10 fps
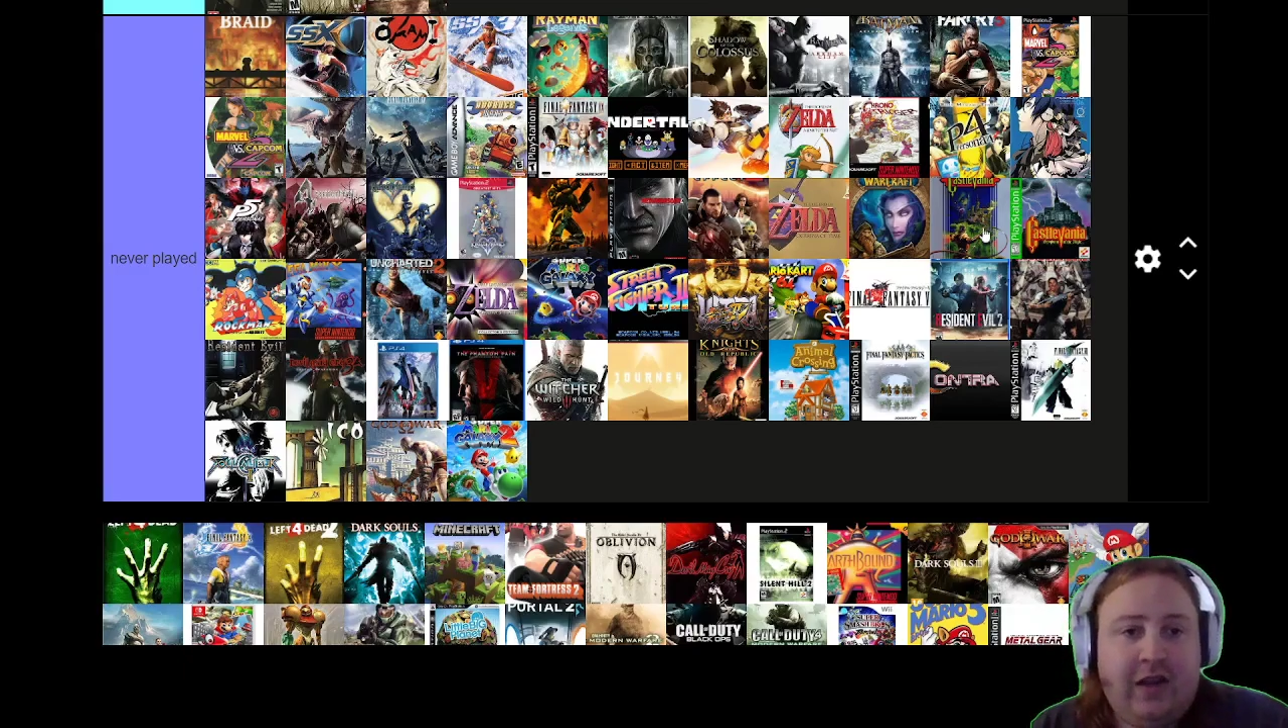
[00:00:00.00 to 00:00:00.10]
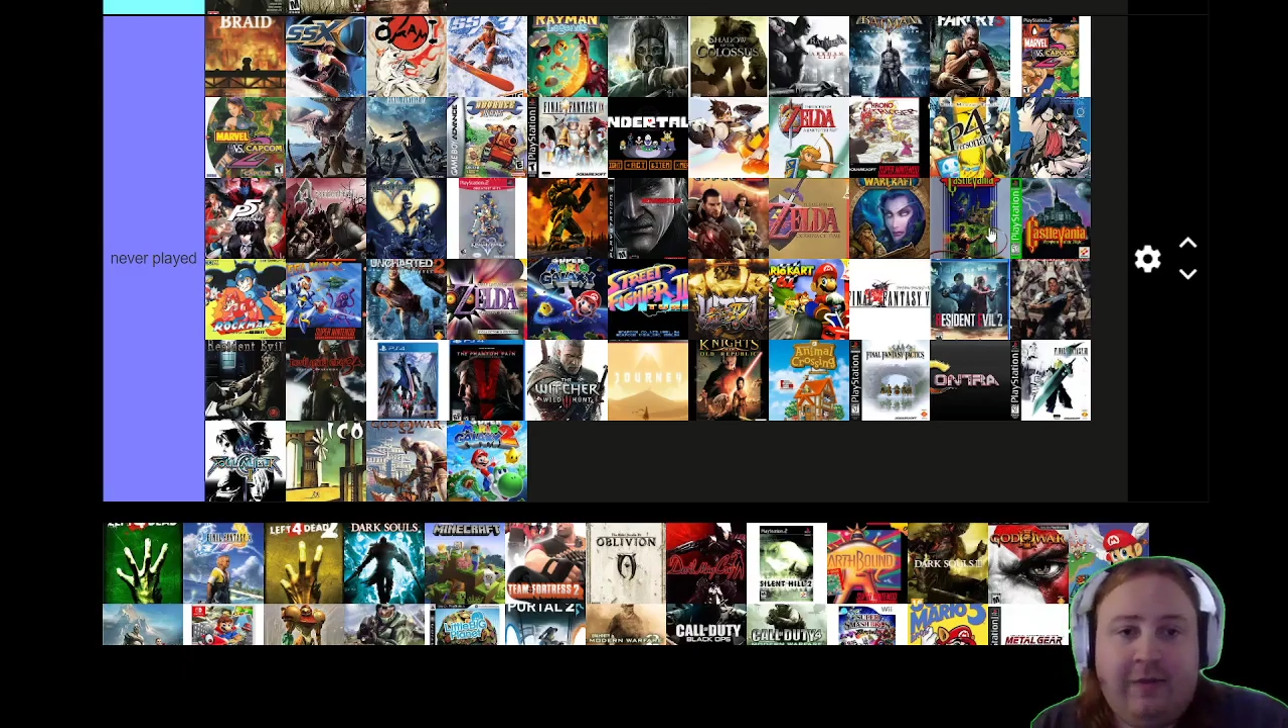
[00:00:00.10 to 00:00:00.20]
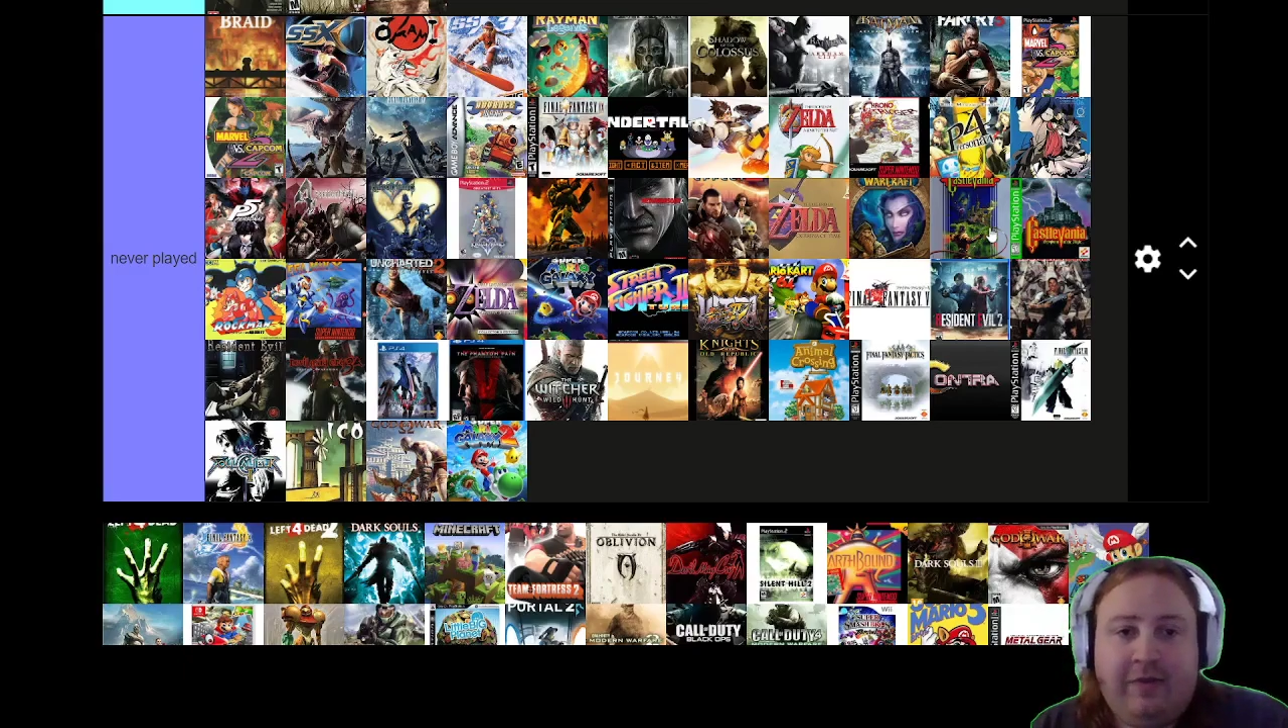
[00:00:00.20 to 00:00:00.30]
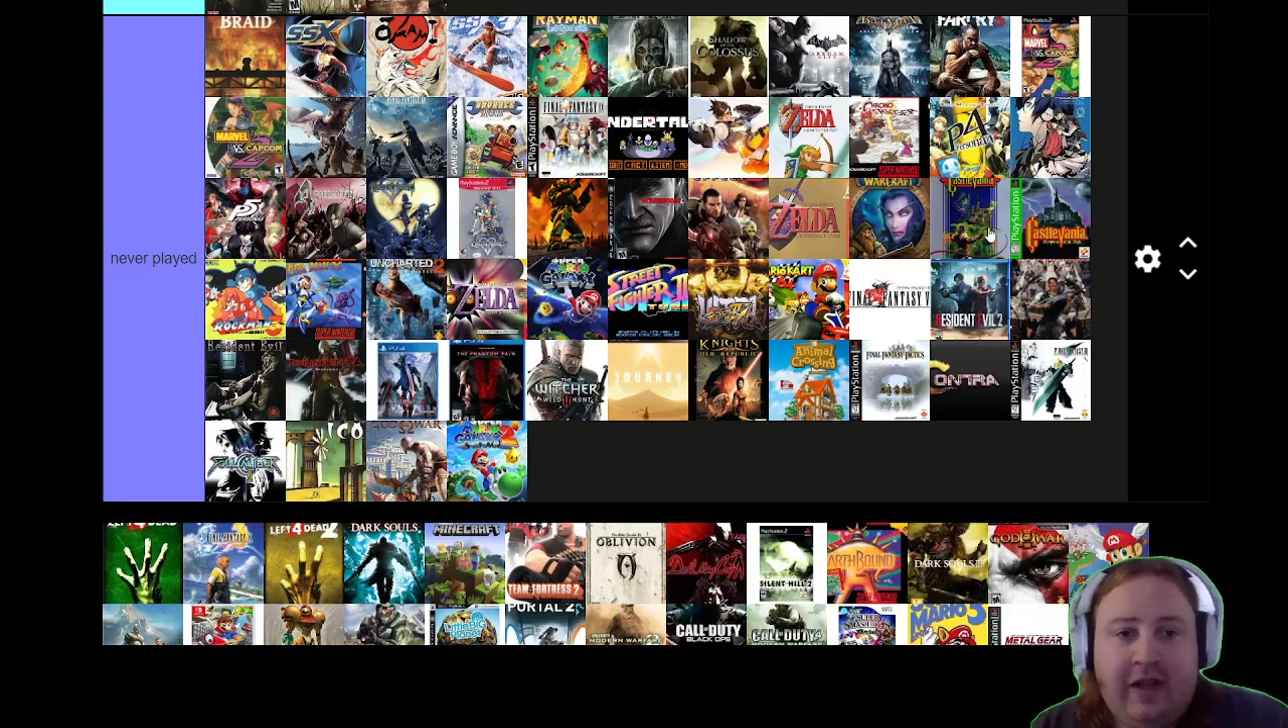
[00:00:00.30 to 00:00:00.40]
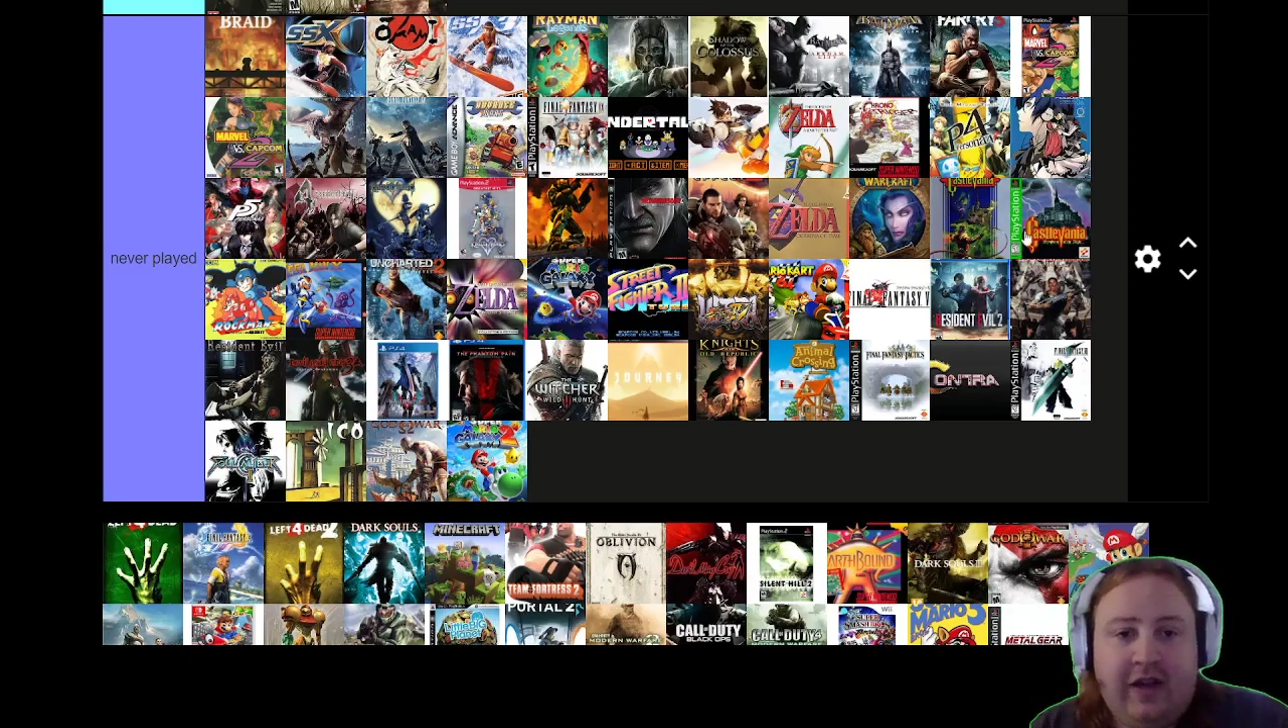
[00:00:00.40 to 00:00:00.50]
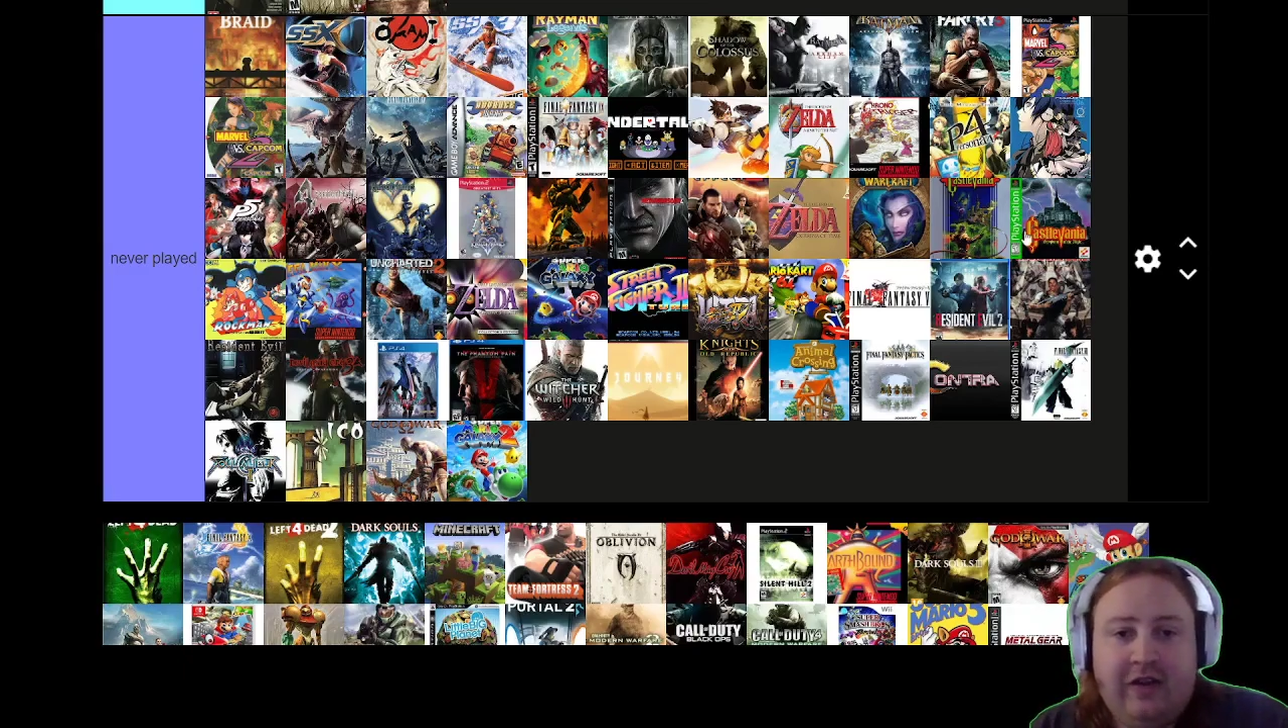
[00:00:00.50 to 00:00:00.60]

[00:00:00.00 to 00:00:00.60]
I plan on